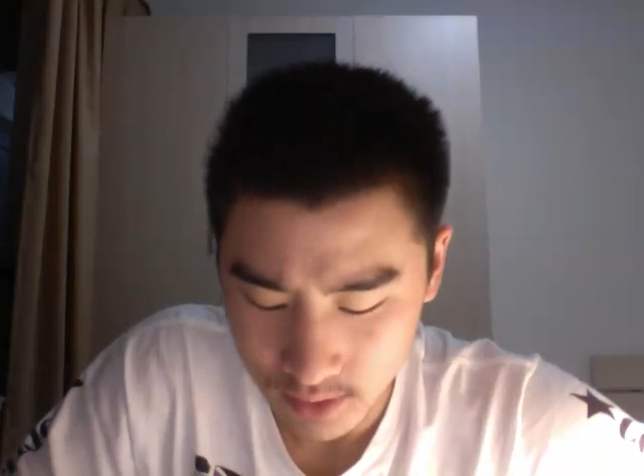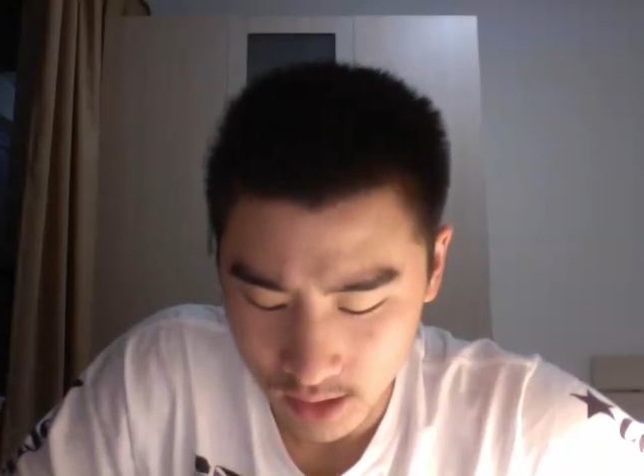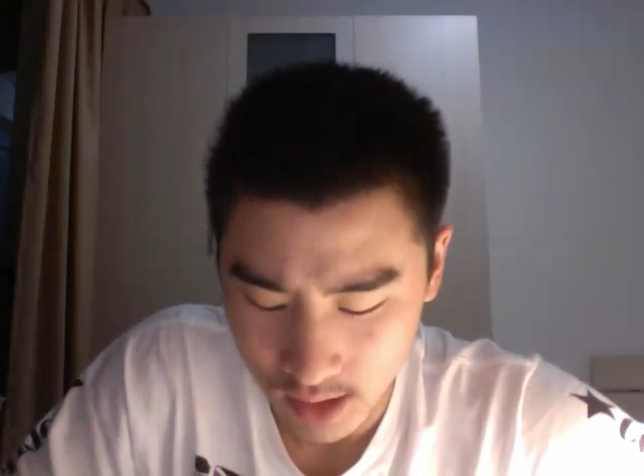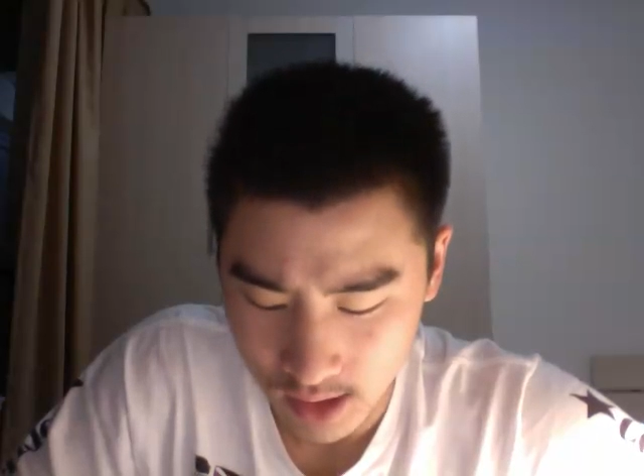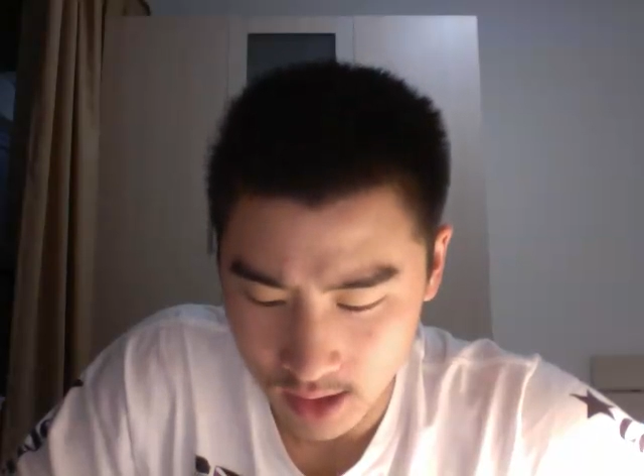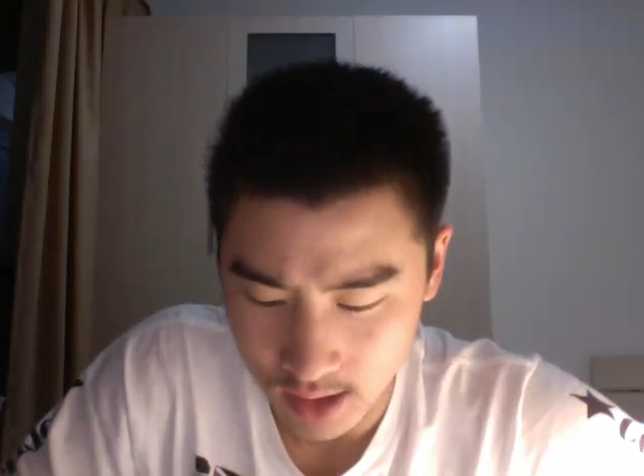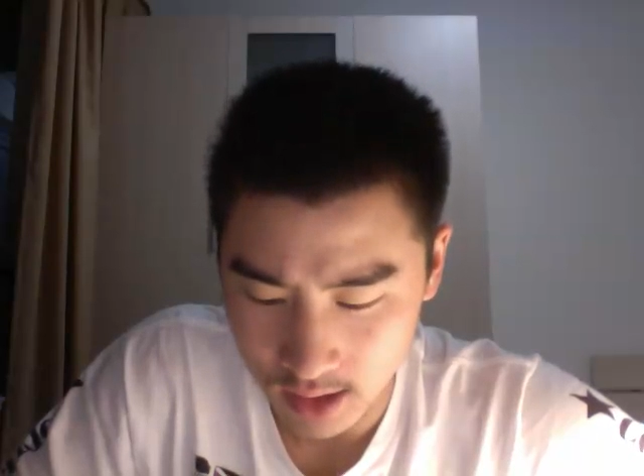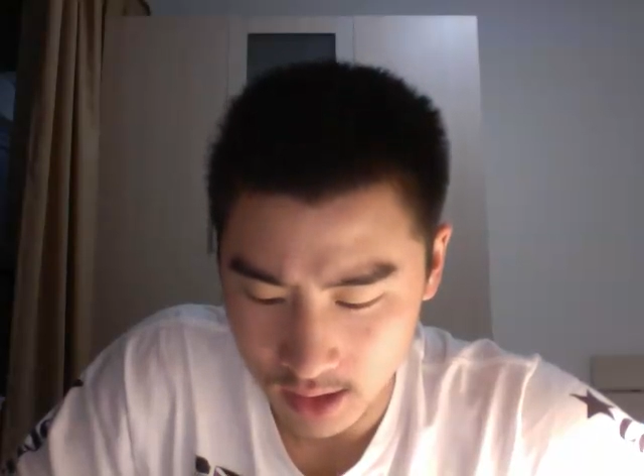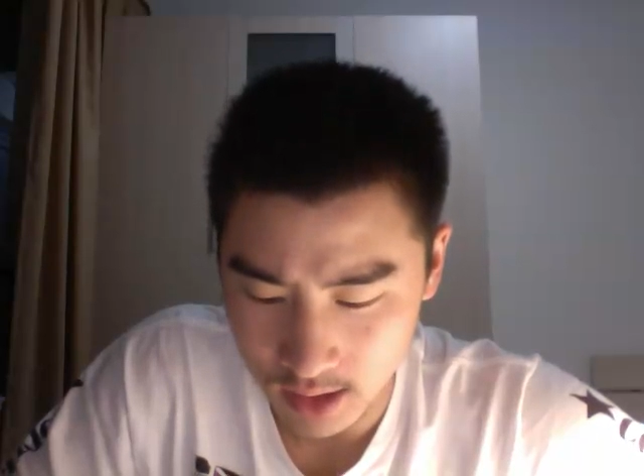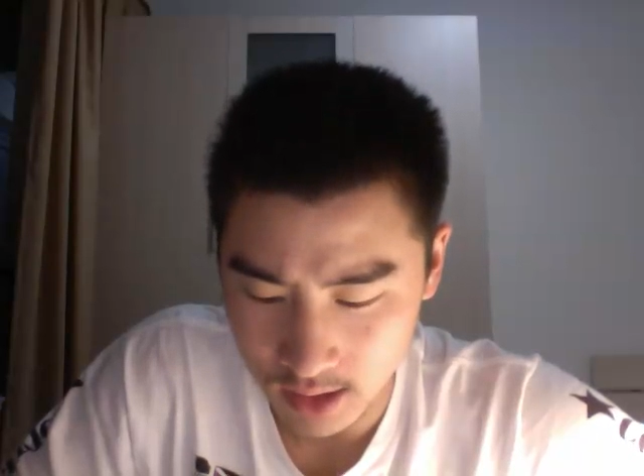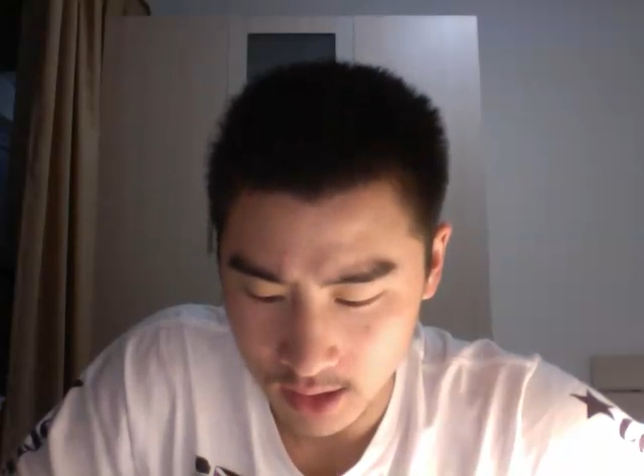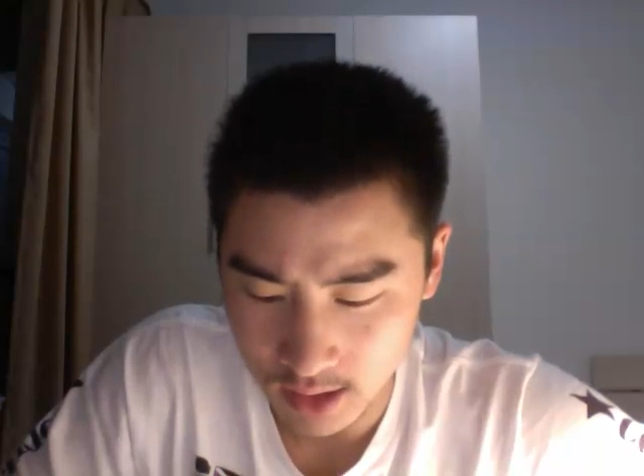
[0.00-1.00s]

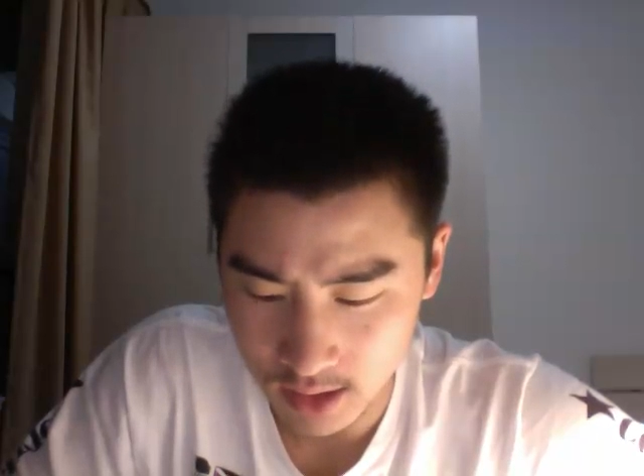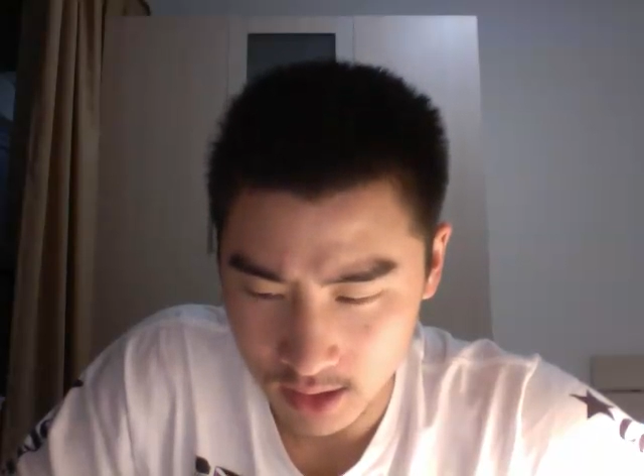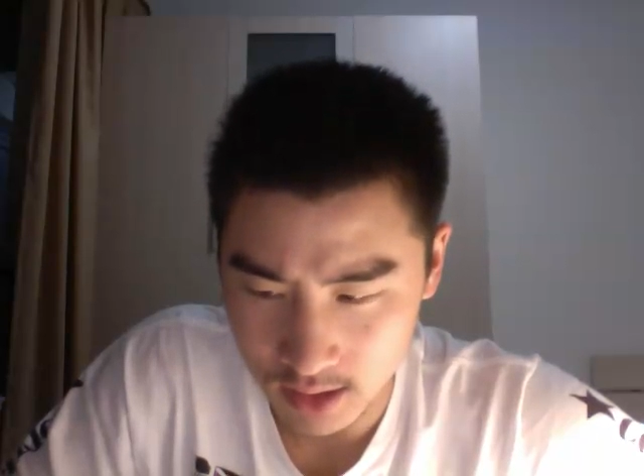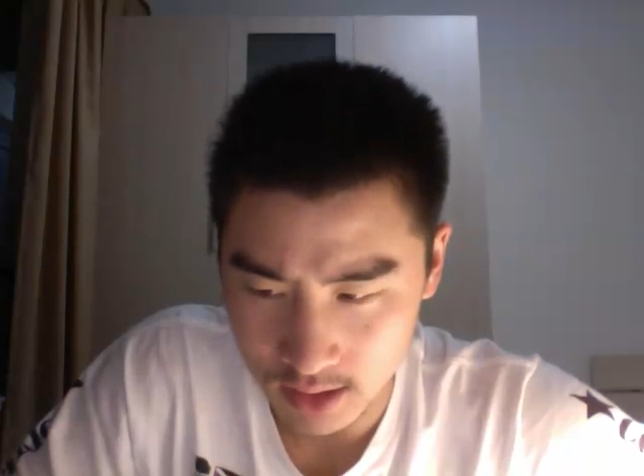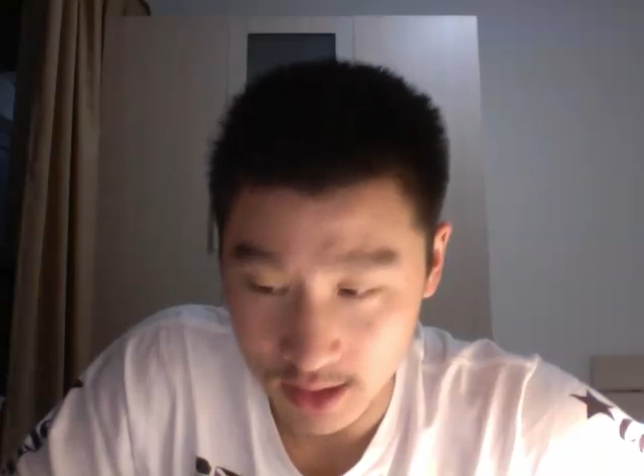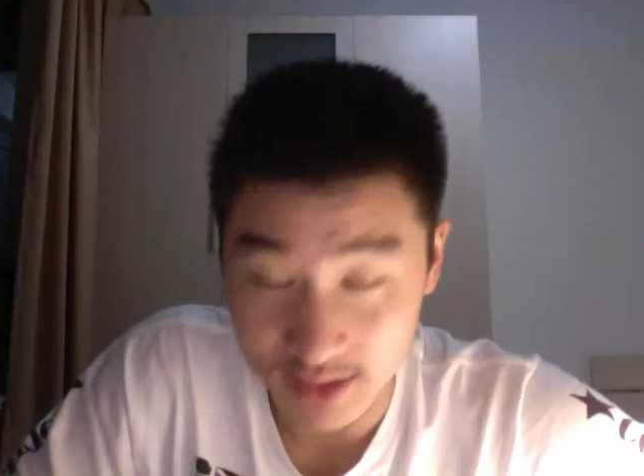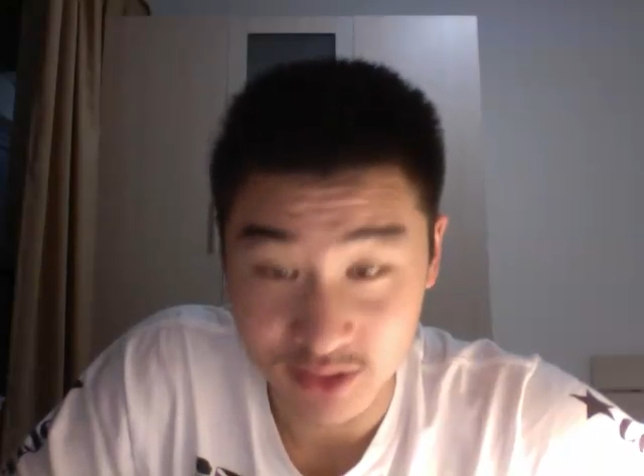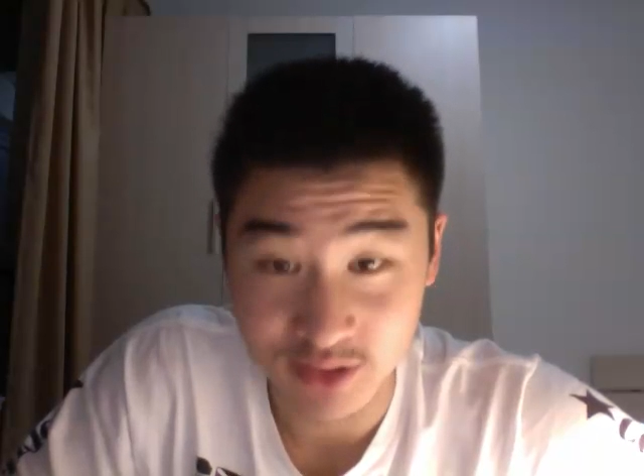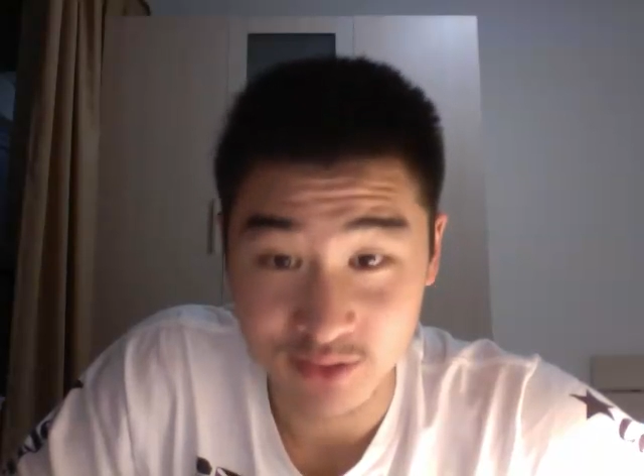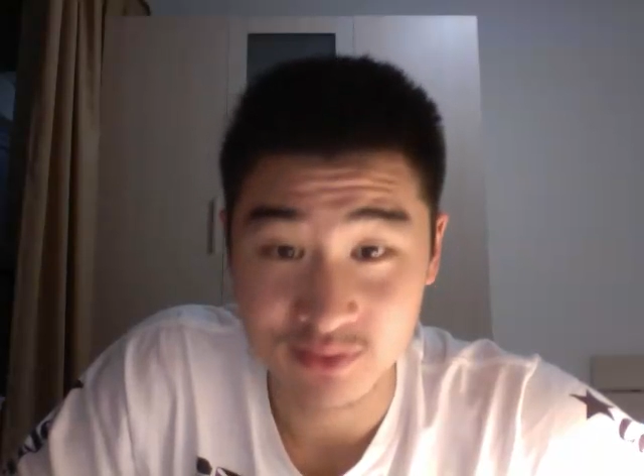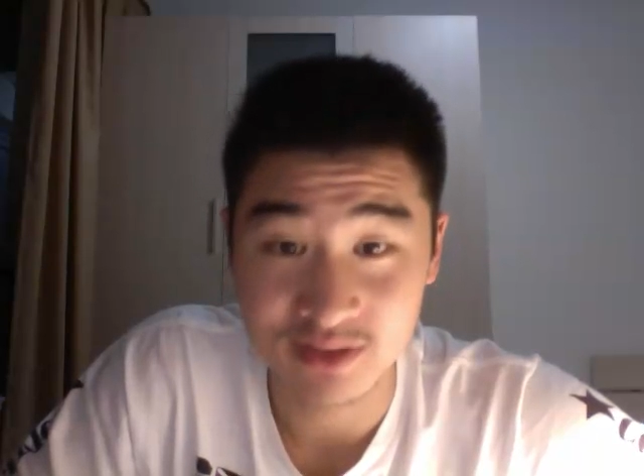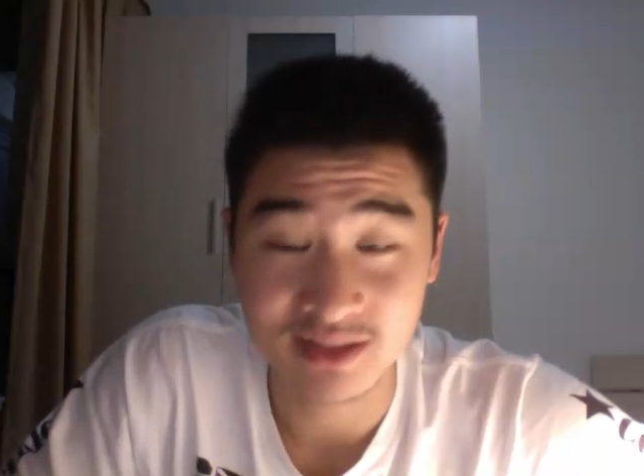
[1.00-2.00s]
And I took
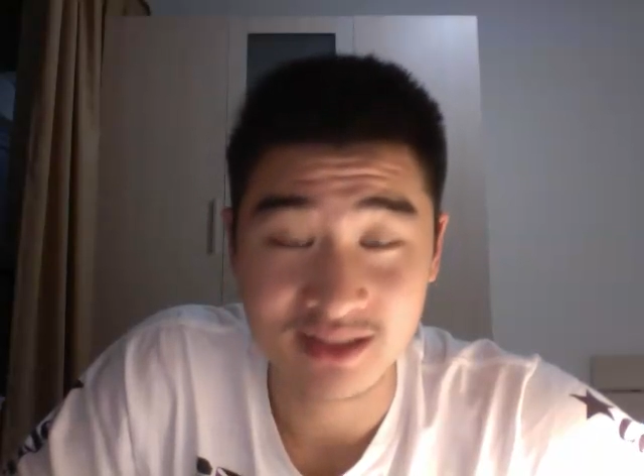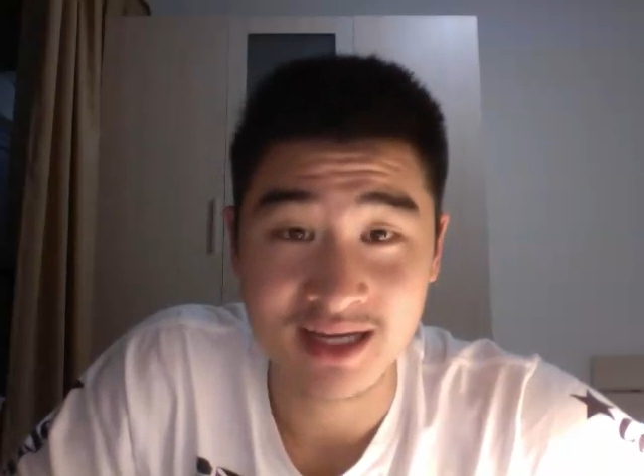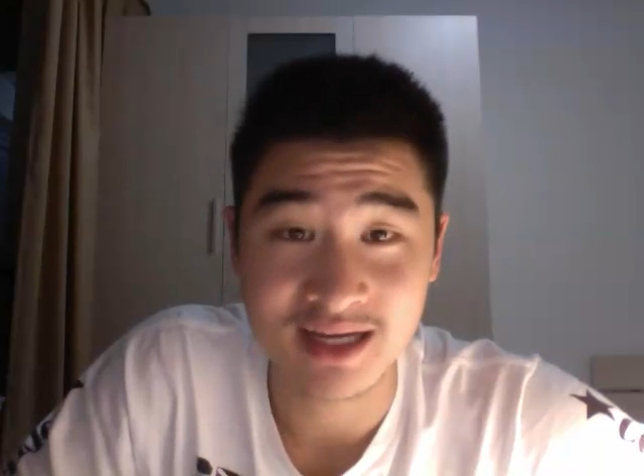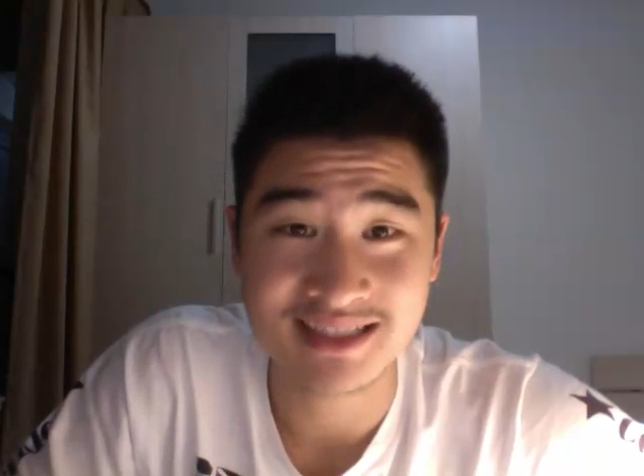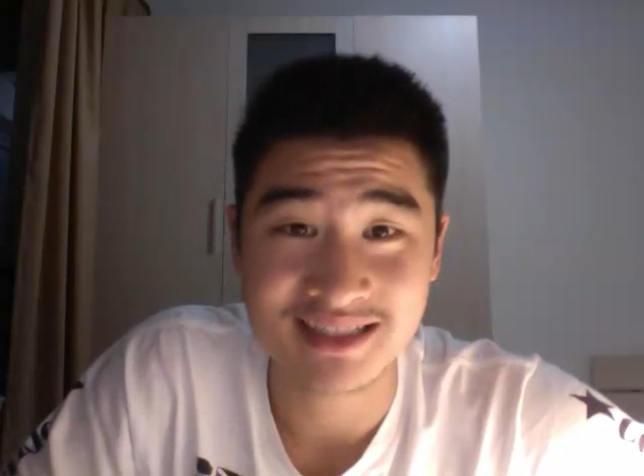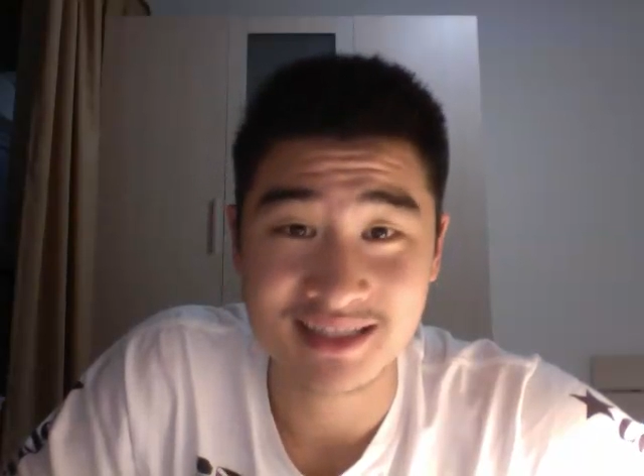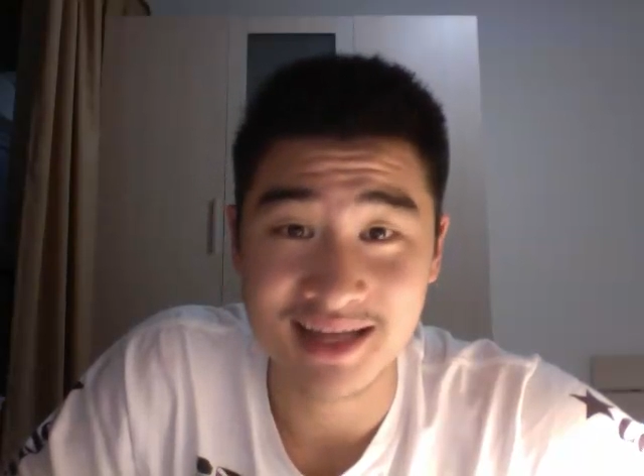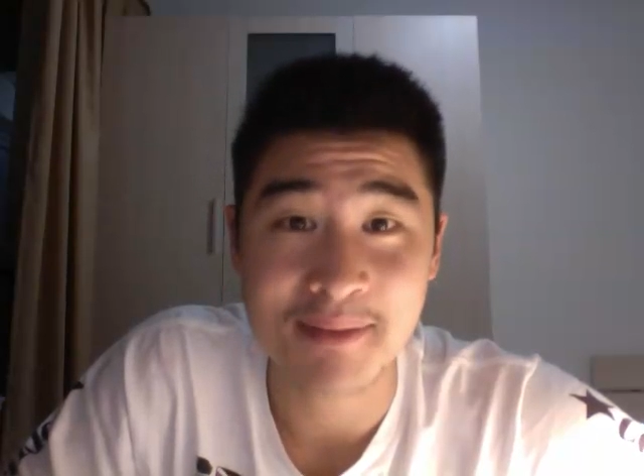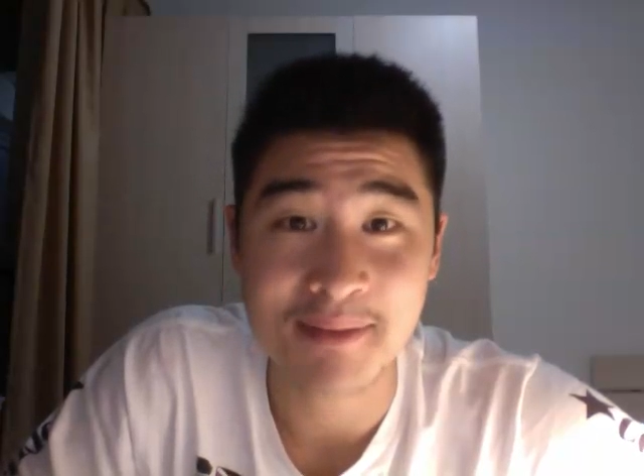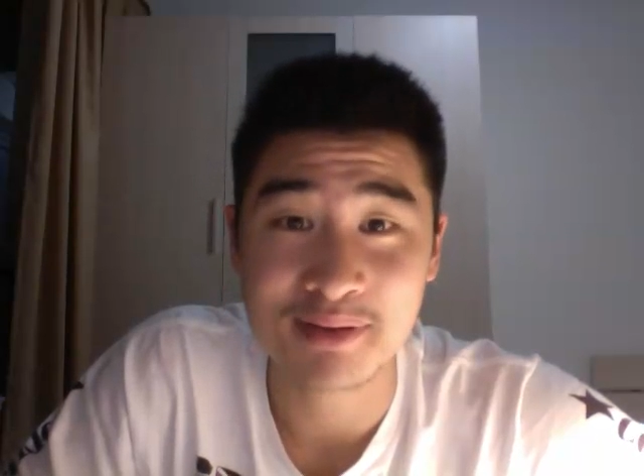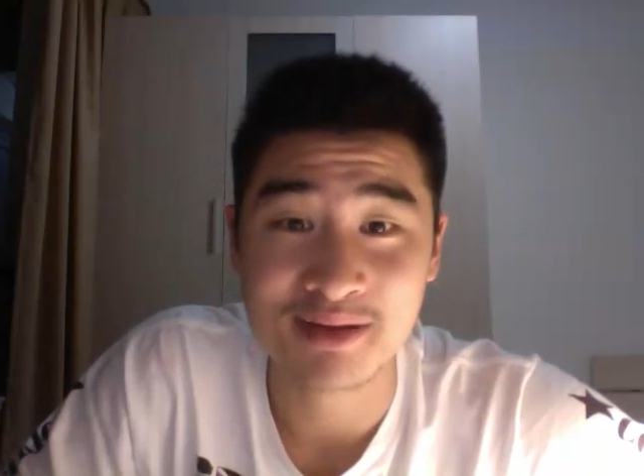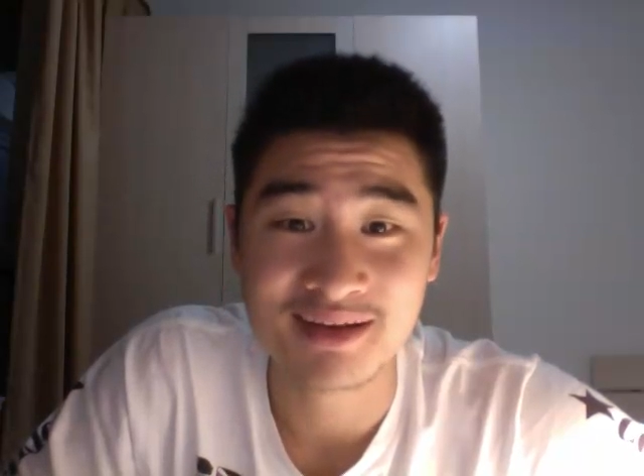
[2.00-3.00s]
a really nice nap.